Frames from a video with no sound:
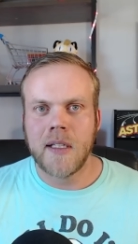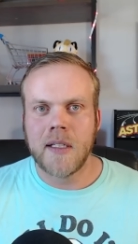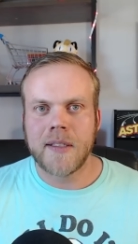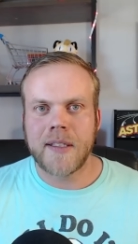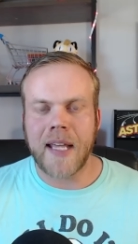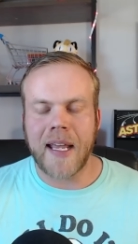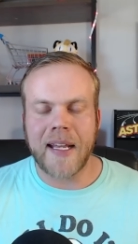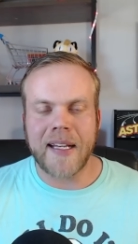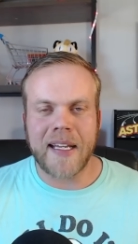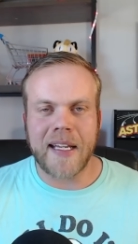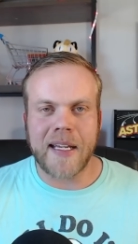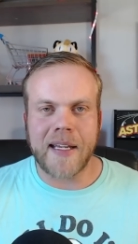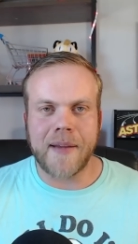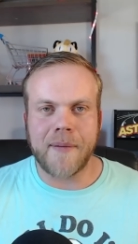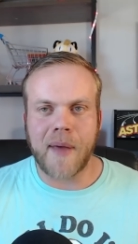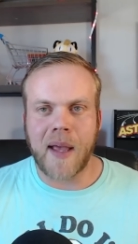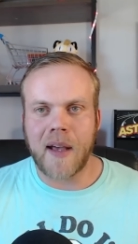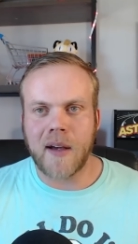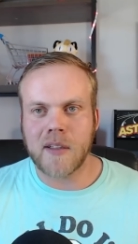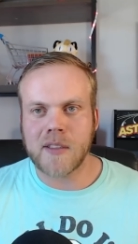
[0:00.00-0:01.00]
to any
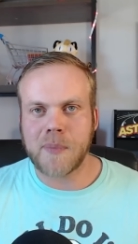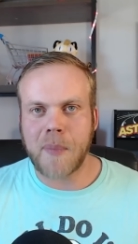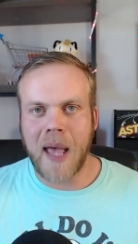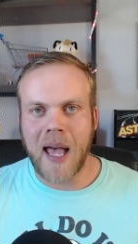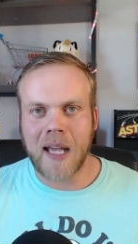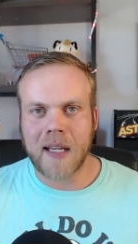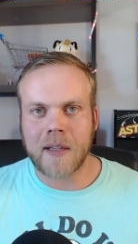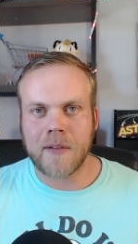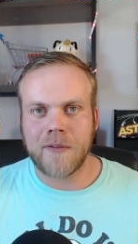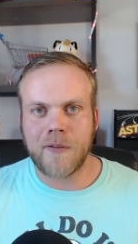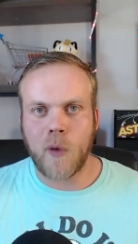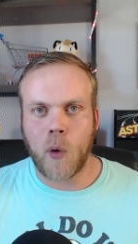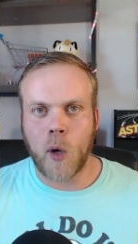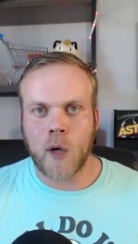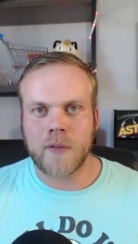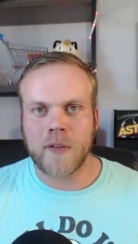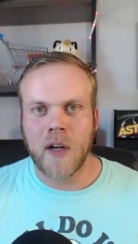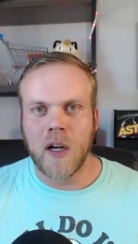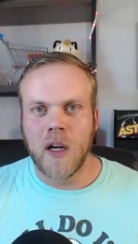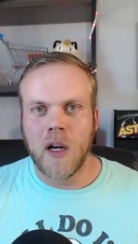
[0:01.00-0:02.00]
emails back and
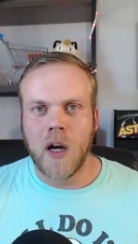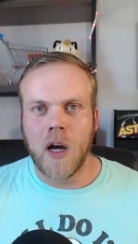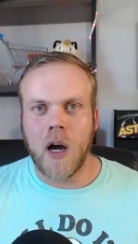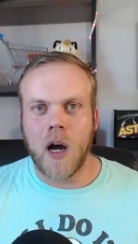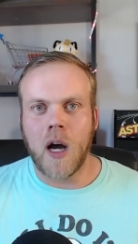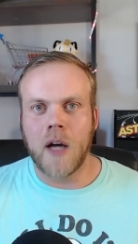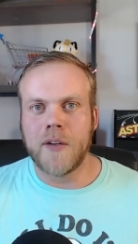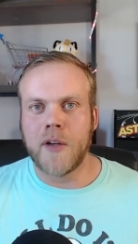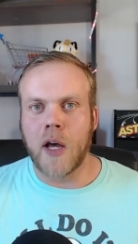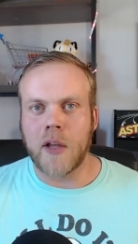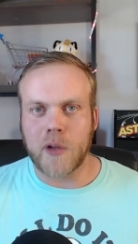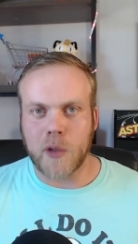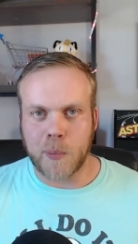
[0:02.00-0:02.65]
forth, another